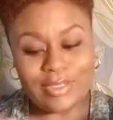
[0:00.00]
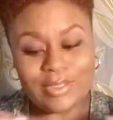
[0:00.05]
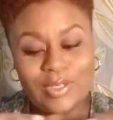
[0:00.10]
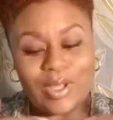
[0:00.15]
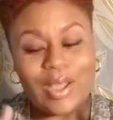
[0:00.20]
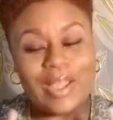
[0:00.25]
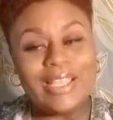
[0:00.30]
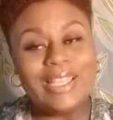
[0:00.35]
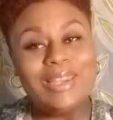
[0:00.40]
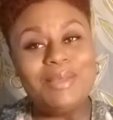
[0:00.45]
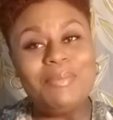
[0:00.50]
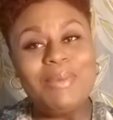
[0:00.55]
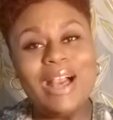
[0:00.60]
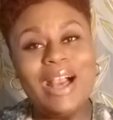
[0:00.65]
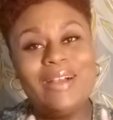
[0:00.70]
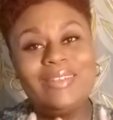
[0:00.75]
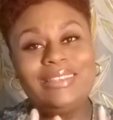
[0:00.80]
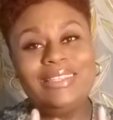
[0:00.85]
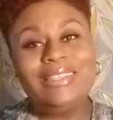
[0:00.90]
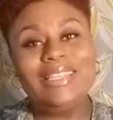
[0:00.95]
talking
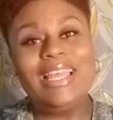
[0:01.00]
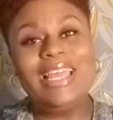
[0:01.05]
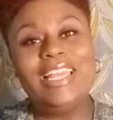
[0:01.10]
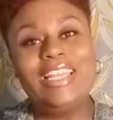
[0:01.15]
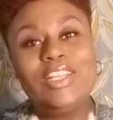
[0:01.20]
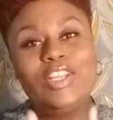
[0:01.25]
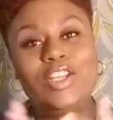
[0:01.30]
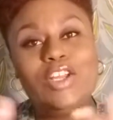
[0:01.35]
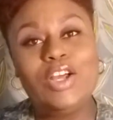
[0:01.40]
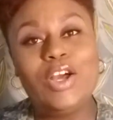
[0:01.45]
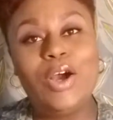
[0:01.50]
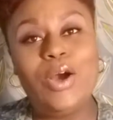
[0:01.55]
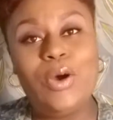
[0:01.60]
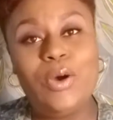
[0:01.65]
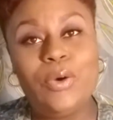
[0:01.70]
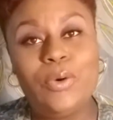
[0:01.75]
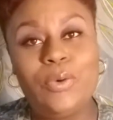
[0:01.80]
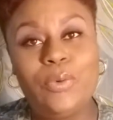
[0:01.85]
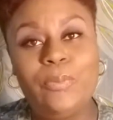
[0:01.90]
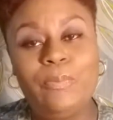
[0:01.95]
about let
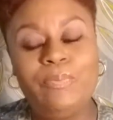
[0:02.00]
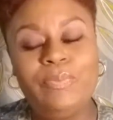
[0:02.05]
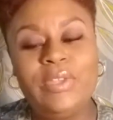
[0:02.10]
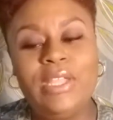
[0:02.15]
go.